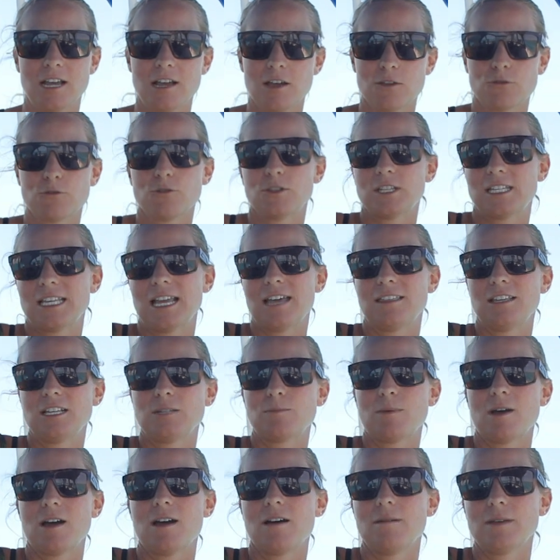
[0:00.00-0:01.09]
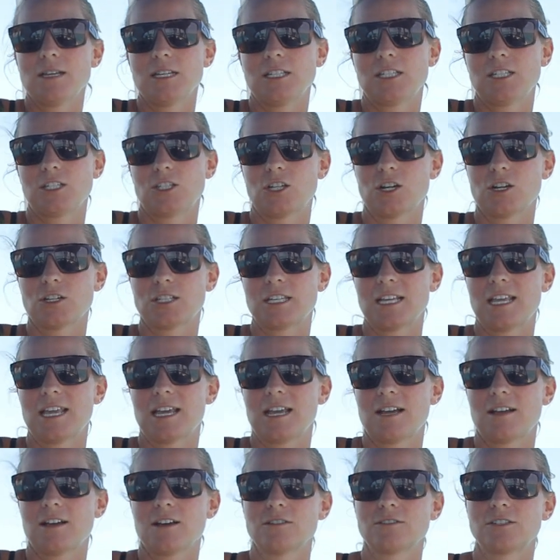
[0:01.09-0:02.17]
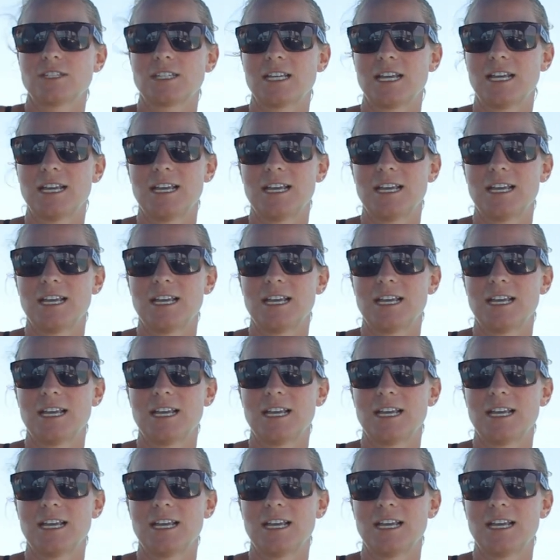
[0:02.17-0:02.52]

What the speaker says: through the Southeast Bahamas, Turks and Caicos,